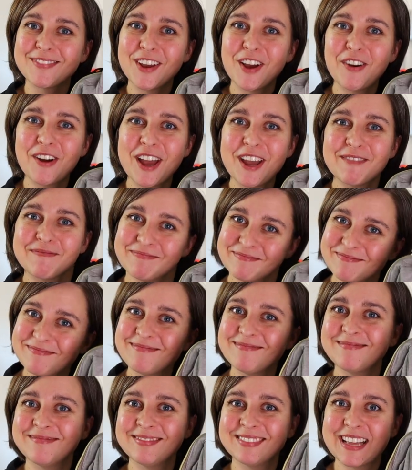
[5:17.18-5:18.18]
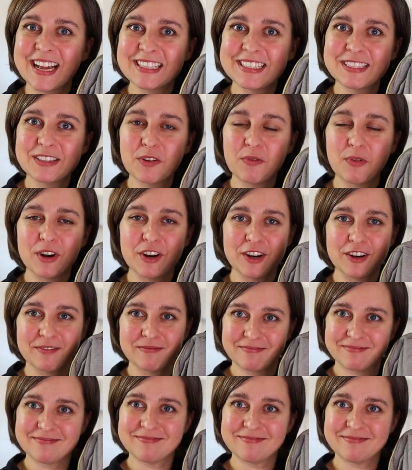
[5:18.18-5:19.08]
Okay, that's the winner.